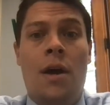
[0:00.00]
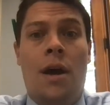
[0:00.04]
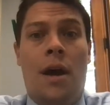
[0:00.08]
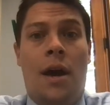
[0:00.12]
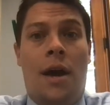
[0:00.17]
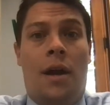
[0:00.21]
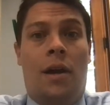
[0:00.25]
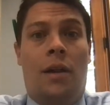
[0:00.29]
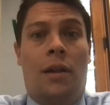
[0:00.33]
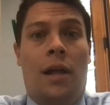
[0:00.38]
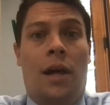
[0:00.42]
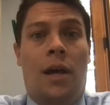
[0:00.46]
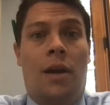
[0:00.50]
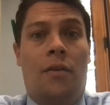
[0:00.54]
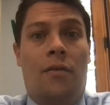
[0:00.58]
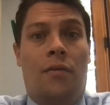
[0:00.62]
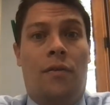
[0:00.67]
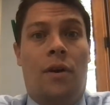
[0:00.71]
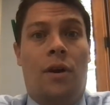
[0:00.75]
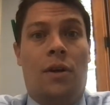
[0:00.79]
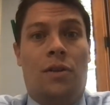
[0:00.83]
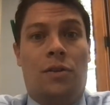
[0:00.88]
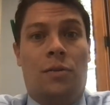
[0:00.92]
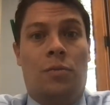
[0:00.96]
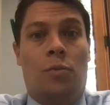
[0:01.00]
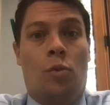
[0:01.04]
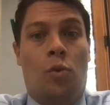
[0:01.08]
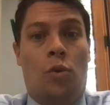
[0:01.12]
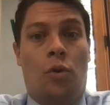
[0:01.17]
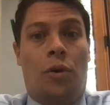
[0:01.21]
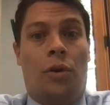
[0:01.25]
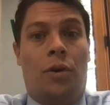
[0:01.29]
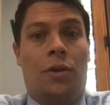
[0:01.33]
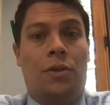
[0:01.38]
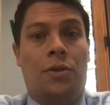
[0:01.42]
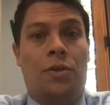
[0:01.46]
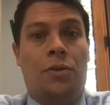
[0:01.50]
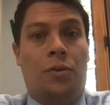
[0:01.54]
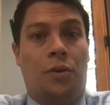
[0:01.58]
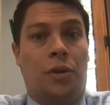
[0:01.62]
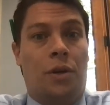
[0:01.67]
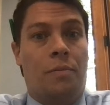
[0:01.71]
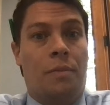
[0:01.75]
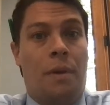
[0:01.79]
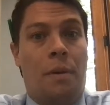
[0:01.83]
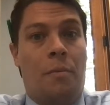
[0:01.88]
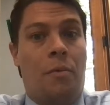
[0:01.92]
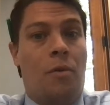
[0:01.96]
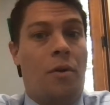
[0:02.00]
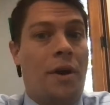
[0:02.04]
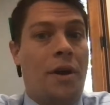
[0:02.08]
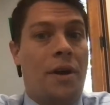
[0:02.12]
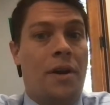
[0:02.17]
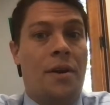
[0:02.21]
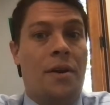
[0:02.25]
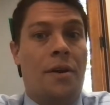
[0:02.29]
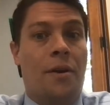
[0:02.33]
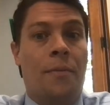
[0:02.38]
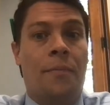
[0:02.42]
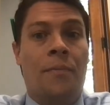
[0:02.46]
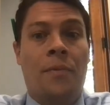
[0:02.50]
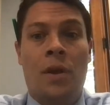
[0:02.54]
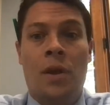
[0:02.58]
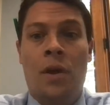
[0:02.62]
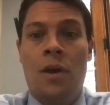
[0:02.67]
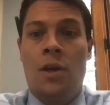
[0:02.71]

and a lot of awesome work to commemorate here.